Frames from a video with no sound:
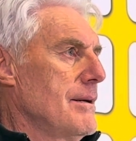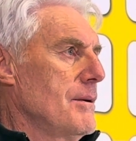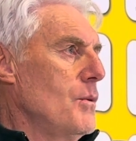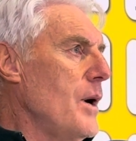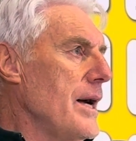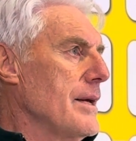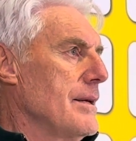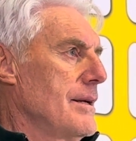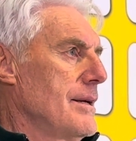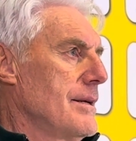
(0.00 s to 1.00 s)
Why?
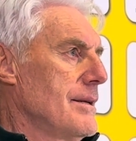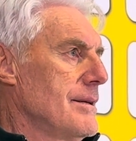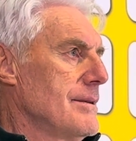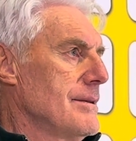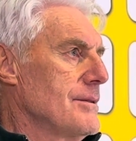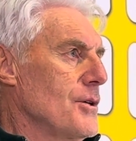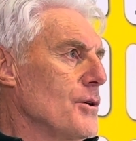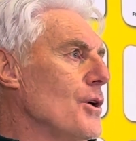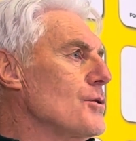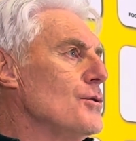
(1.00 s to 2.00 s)
So
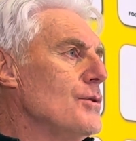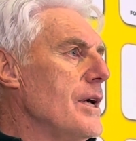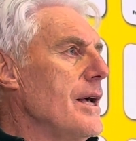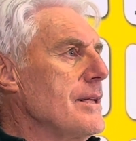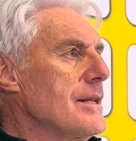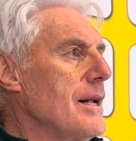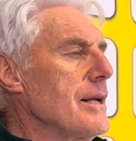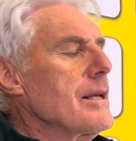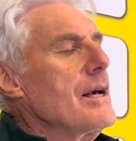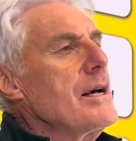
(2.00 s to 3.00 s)
not today
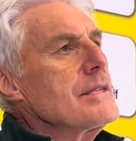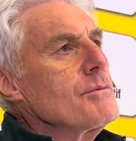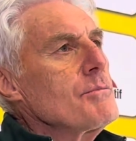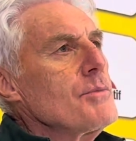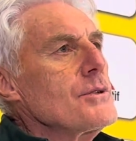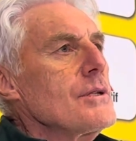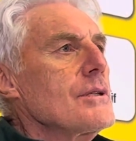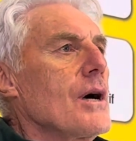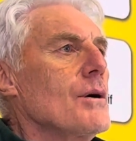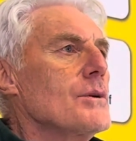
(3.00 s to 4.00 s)
telling yes, but Percy
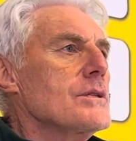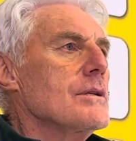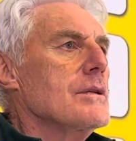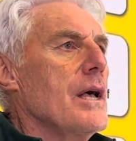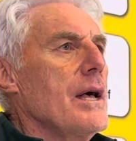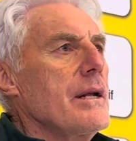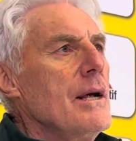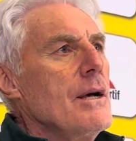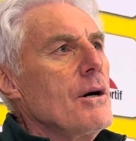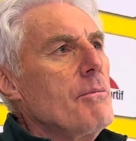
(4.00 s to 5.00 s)
Tau was not there,
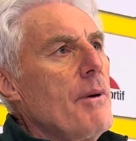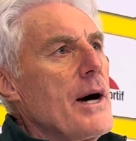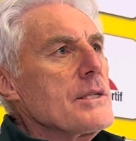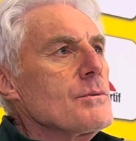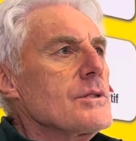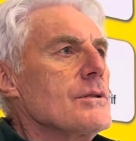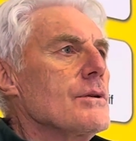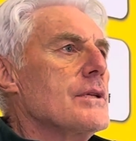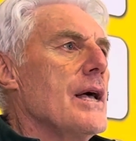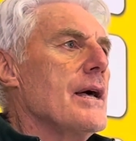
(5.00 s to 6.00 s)
Abbas was
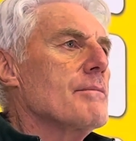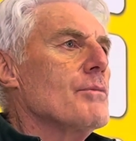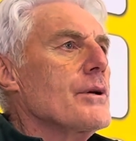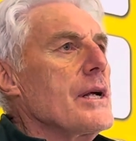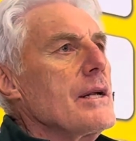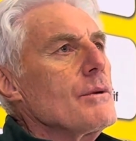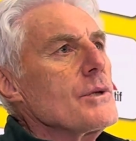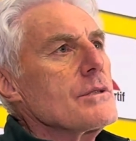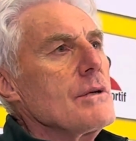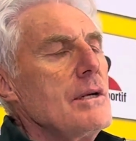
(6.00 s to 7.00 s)
not there, Moreno
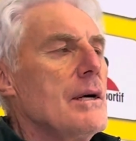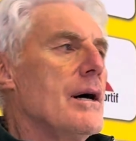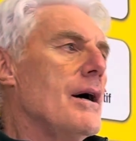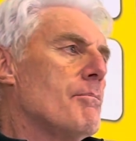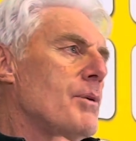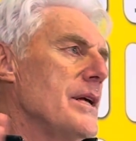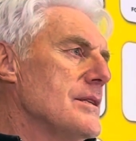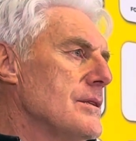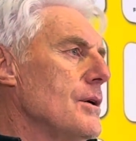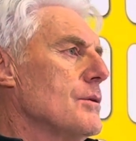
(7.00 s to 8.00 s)
was not. Ah, please,
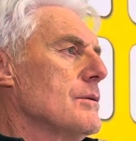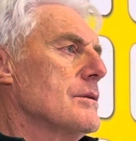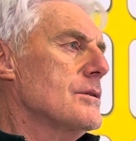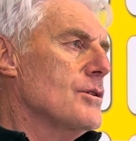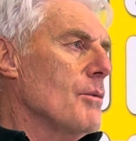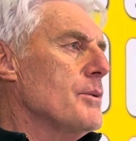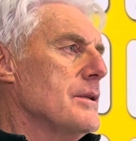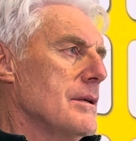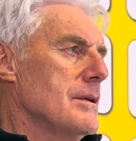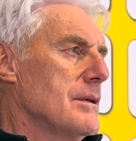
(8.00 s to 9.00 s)
no, stop it.
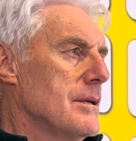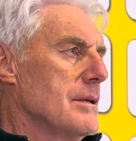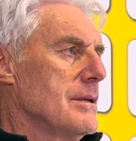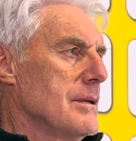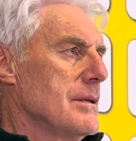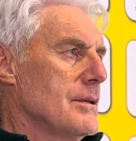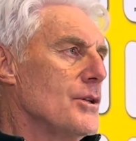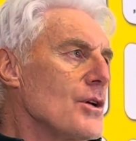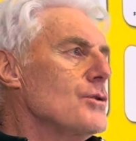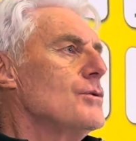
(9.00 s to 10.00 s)

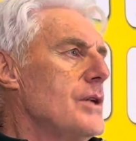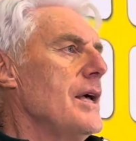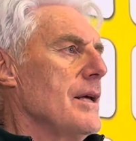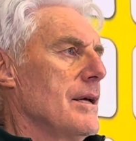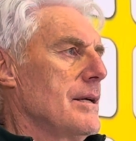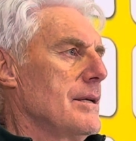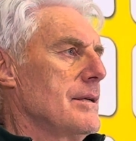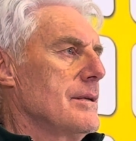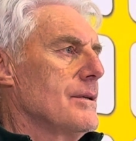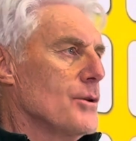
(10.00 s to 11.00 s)
Not today.
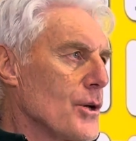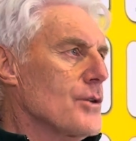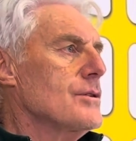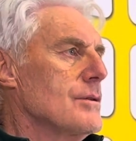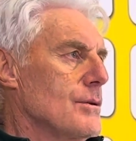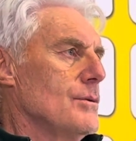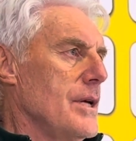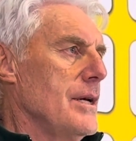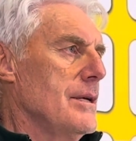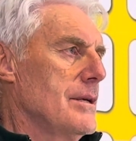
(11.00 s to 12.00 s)
Not today.